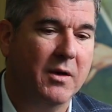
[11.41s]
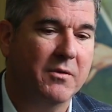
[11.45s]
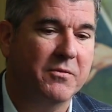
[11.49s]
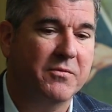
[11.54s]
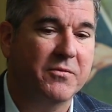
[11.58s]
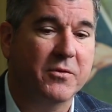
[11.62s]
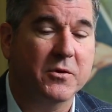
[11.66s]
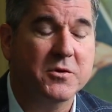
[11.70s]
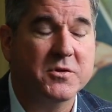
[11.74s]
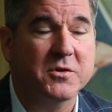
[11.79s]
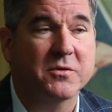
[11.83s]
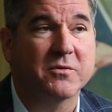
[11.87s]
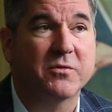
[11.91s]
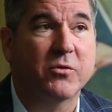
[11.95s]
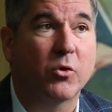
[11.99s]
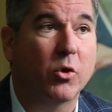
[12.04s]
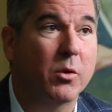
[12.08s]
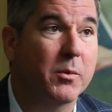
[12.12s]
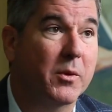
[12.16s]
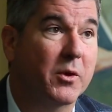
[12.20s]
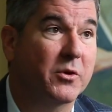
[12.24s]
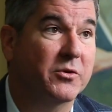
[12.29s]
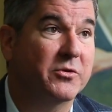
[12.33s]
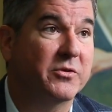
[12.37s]
First and
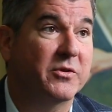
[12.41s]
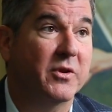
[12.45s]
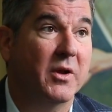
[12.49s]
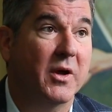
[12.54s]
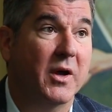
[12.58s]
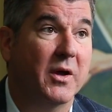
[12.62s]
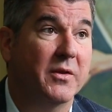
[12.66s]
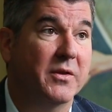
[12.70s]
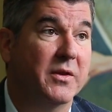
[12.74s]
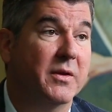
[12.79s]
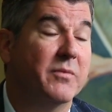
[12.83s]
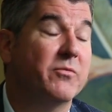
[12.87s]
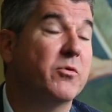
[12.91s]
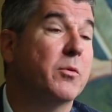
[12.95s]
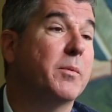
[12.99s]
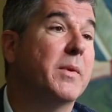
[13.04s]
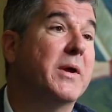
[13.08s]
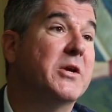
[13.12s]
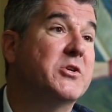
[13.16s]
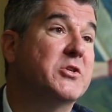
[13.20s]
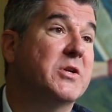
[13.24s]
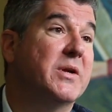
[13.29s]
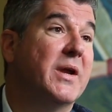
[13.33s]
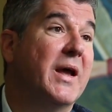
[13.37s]
foremost, the
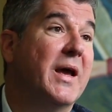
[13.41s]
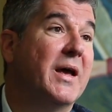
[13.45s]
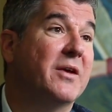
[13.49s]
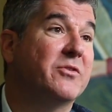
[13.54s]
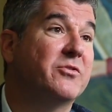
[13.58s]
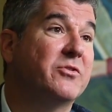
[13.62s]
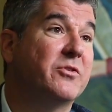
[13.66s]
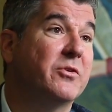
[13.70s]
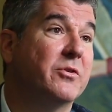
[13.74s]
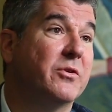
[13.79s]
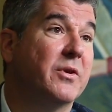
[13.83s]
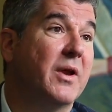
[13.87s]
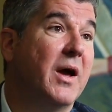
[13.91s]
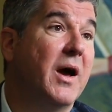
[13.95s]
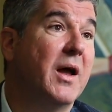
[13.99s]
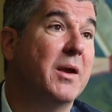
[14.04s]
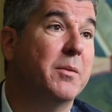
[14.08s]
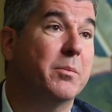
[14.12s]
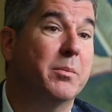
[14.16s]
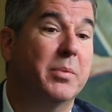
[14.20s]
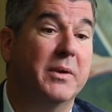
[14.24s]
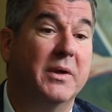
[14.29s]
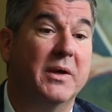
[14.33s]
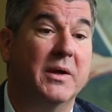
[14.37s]
information has to
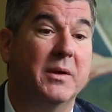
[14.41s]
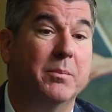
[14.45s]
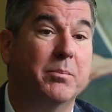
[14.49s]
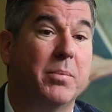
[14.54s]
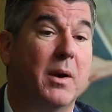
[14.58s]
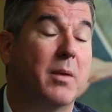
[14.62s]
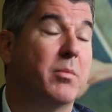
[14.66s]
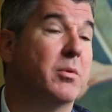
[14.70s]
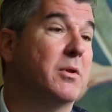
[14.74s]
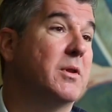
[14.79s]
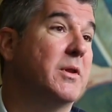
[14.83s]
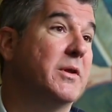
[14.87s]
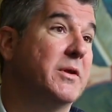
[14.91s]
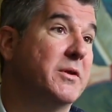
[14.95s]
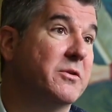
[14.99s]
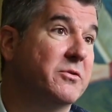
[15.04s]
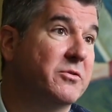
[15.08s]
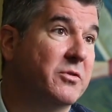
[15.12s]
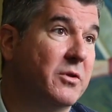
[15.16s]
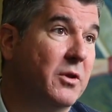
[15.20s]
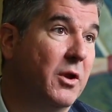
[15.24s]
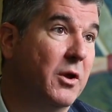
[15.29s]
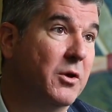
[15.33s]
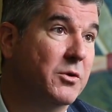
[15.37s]
not be publicly
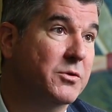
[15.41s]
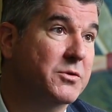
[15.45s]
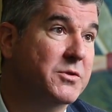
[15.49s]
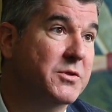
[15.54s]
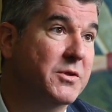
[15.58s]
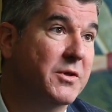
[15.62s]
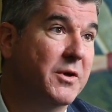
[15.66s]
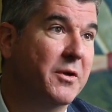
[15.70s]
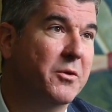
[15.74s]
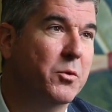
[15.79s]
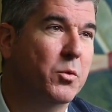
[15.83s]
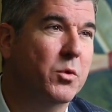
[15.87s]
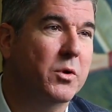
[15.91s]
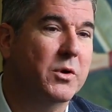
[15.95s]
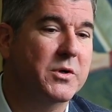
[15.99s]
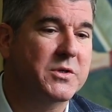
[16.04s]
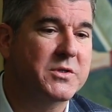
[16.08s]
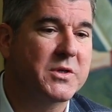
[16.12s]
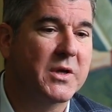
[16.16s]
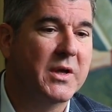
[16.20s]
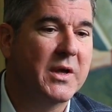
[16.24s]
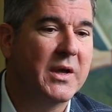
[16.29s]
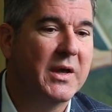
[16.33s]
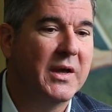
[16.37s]
disclosed. In other
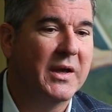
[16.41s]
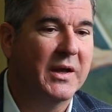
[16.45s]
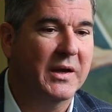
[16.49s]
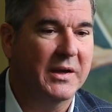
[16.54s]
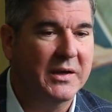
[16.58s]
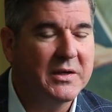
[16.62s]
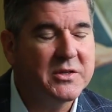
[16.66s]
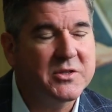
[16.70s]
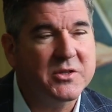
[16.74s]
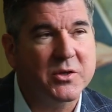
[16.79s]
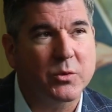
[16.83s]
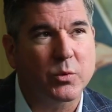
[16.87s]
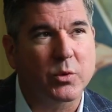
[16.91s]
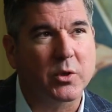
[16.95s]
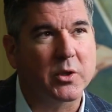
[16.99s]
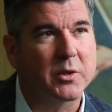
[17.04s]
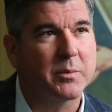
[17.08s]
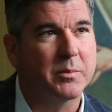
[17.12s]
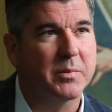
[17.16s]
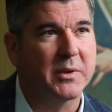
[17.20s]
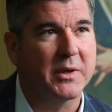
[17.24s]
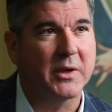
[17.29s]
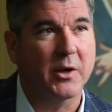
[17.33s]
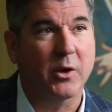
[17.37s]
words, it needs to
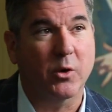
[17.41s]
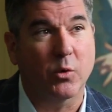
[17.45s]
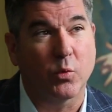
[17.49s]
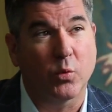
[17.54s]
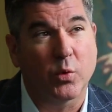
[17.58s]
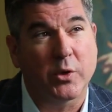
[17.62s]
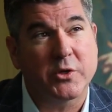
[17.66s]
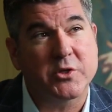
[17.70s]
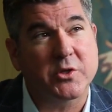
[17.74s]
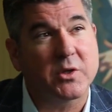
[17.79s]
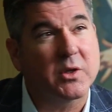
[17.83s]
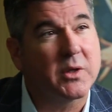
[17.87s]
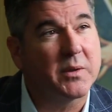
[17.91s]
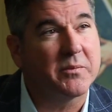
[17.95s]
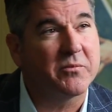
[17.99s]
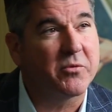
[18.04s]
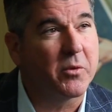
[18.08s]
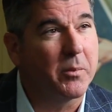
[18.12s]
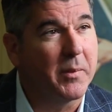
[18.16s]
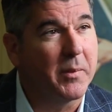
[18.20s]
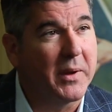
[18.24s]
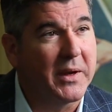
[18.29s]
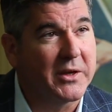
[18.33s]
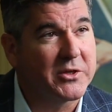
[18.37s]
really be original
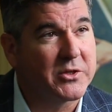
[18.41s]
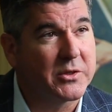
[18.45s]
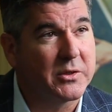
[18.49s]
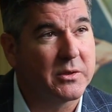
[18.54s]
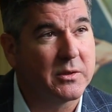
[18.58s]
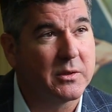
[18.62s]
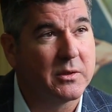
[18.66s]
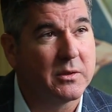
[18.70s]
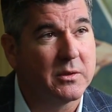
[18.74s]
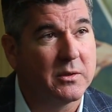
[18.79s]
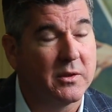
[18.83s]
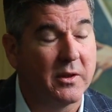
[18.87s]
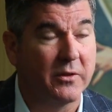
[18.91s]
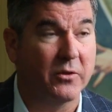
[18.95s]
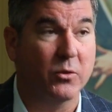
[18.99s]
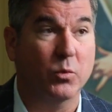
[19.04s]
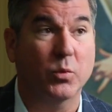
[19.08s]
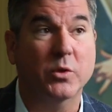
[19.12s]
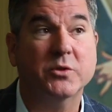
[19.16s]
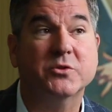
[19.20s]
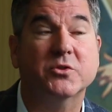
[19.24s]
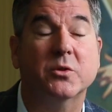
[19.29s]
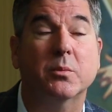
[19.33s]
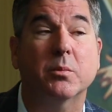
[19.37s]
information that the
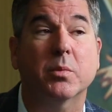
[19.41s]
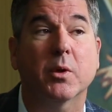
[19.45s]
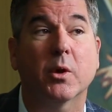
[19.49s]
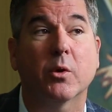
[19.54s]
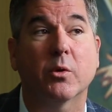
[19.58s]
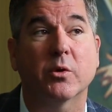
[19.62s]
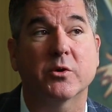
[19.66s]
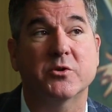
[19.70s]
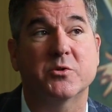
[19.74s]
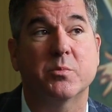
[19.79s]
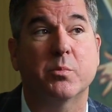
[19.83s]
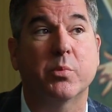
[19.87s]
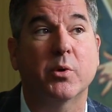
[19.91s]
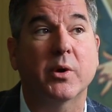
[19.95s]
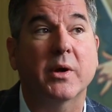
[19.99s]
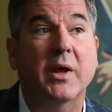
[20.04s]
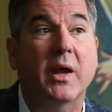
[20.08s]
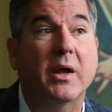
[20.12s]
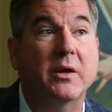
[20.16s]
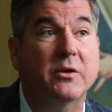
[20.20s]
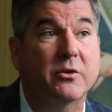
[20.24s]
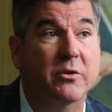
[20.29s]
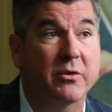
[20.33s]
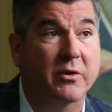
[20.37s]
whistleblower is
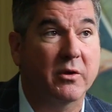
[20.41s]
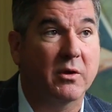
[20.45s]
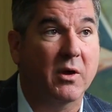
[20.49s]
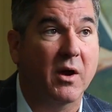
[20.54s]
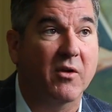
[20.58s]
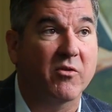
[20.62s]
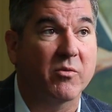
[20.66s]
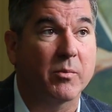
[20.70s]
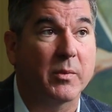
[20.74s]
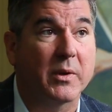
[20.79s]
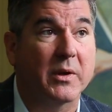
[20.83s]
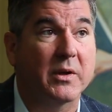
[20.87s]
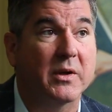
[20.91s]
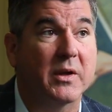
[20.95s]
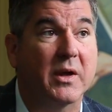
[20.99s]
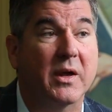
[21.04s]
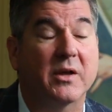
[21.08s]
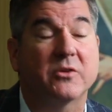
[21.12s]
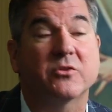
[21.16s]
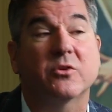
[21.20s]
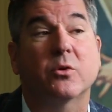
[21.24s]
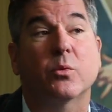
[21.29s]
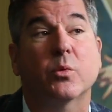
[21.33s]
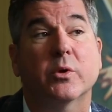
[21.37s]
bringing to the government
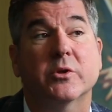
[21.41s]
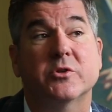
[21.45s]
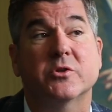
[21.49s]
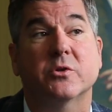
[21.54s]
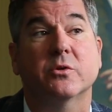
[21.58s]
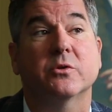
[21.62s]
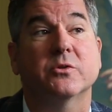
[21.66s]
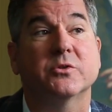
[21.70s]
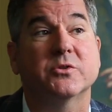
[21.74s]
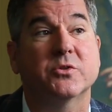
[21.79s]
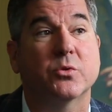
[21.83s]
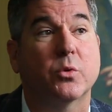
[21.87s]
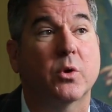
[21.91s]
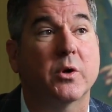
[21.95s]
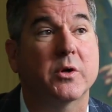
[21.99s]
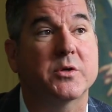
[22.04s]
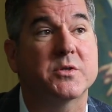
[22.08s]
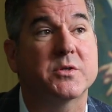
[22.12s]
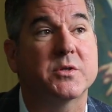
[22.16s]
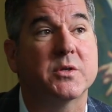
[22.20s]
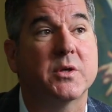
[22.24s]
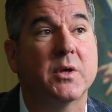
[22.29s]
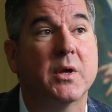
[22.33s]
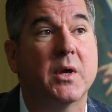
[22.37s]
as an original
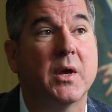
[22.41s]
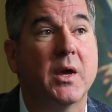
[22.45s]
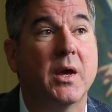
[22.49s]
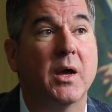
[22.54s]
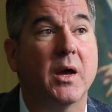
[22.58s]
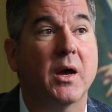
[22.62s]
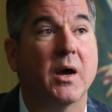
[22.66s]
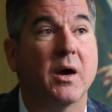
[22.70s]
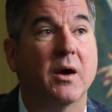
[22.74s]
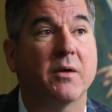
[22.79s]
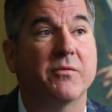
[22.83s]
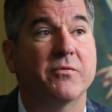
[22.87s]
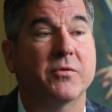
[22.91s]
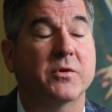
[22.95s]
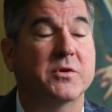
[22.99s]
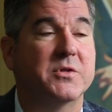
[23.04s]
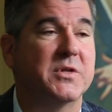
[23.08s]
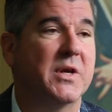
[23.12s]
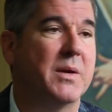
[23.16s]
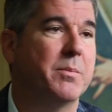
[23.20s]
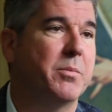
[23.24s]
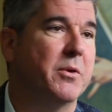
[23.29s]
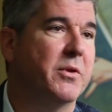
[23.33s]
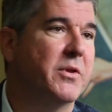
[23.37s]
source. For
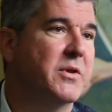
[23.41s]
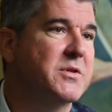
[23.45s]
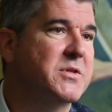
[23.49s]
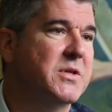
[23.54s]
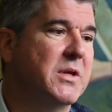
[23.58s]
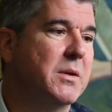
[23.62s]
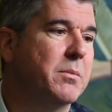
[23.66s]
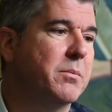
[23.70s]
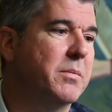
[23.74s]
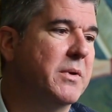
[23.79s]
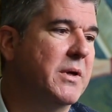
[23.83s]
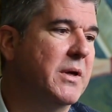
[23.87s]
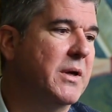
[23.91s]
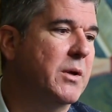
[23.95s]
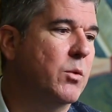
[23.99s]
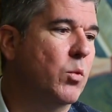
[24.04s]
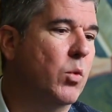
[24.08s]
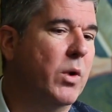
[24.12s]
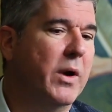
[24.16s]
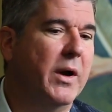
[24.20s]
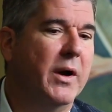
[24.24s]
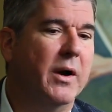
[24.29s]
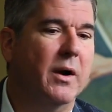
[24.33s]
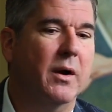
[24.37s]
example, this can be
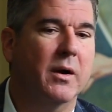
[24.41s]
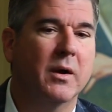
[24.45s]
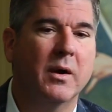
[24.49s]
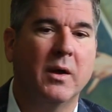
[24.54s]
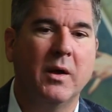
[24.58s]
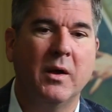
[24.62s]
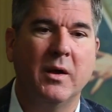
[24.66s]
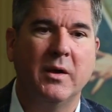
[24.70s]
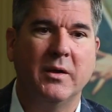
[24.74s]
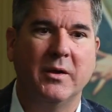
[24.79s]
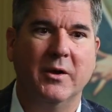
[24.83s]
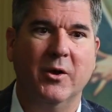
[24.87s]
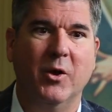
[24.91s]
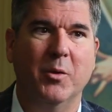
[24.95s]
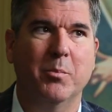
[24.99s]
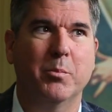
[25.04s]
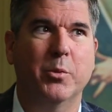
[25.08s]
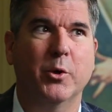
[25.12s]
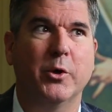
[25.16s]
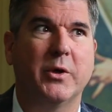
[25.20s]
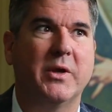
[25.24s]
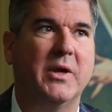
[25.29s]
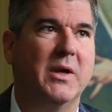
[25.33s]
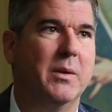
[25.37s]
where a
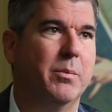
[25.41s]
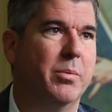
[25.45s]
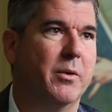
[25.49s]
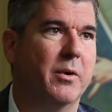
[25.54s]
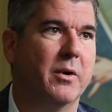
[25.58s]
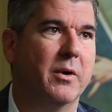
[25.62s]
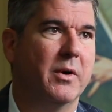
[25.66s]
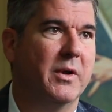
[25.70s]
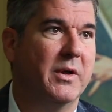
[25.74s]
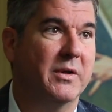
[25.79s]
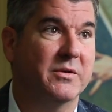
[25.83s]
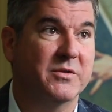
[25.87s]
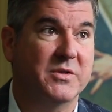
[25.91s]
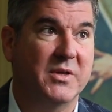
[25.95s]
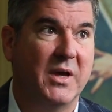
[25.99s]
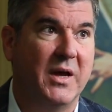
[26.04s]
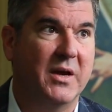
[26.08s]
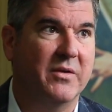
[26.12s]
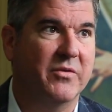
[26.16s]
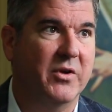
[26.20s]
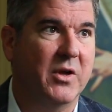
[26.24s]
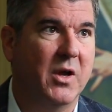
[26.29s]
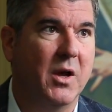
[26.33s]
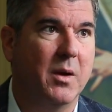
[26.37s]
bookkeeper
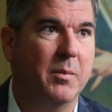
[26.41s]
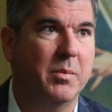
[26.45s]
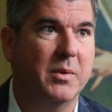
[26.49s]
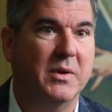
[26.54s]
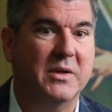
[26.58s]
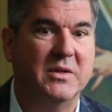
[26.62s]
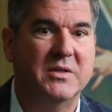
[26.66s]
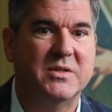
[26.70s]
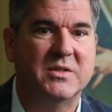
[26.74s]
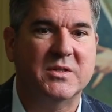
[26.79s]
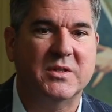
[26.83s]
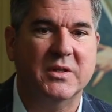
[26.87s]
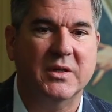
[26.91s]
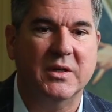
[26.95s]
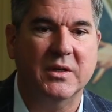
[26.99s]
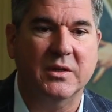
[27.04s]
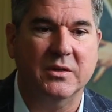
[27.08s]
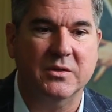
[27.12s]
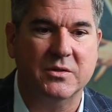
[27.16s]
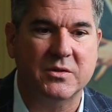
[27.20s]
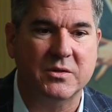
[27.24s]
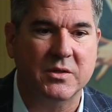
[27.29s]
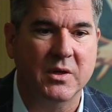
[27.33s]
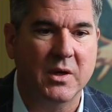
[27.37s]
inside of a company
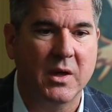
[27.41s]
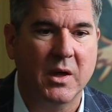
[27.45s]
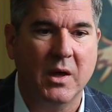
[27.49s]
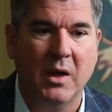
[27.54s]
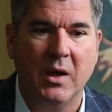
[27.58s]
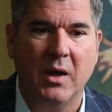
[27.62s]
sees